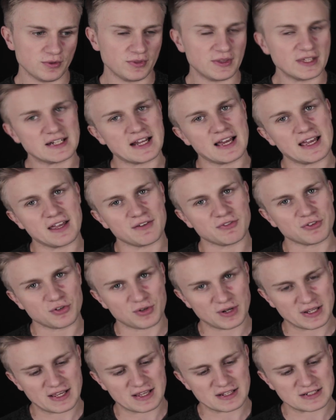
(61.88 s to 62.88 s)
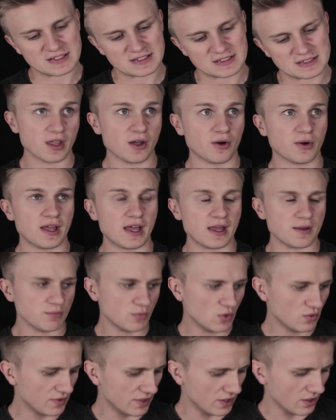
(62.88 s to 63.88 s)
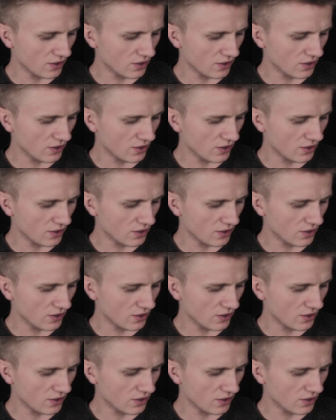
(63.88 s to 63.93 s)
that I have created. Okay, moving